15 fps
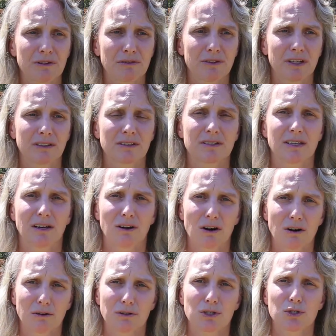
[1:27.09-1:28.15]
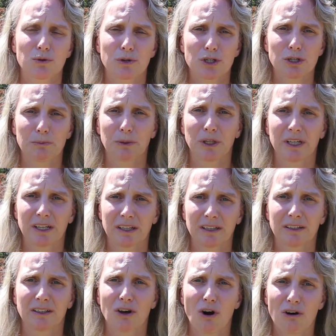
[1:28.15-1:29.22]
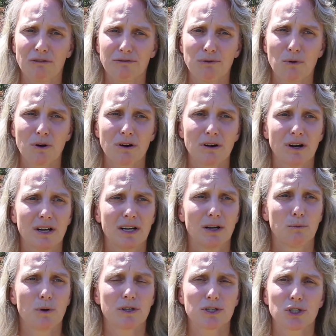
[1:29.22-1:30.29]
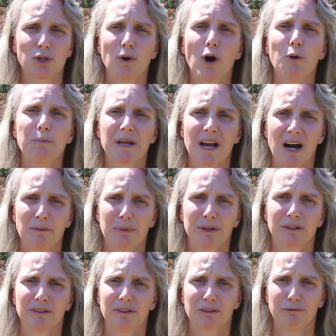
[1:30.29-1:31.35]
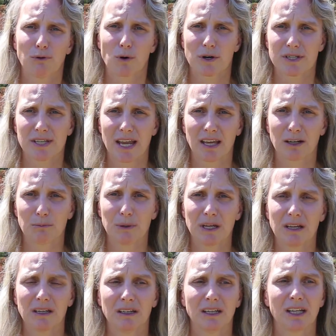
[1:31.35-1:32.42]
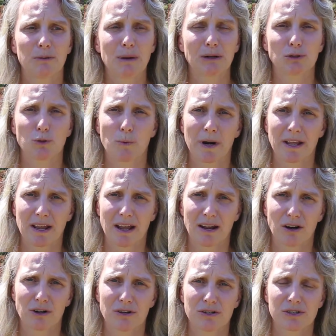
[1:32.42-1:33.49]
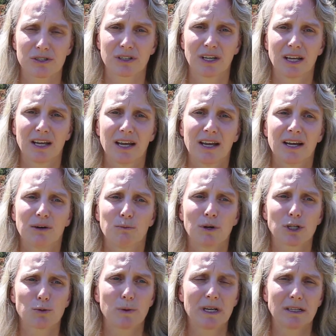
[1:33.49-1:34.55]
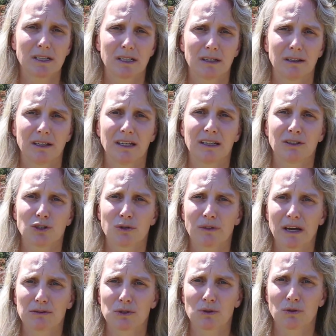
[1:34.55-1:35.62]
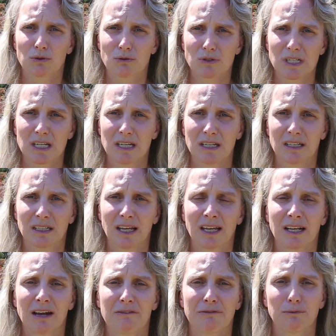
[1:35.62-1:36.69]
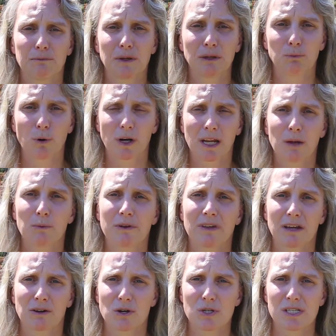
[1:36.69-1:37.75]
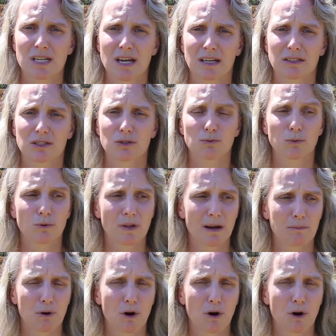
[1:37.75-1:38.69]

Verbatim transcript: the things that our stewardship plan called for was to open up the forest canopy in about 20 acres. Which we did in 2013, and have been working with NRCS through that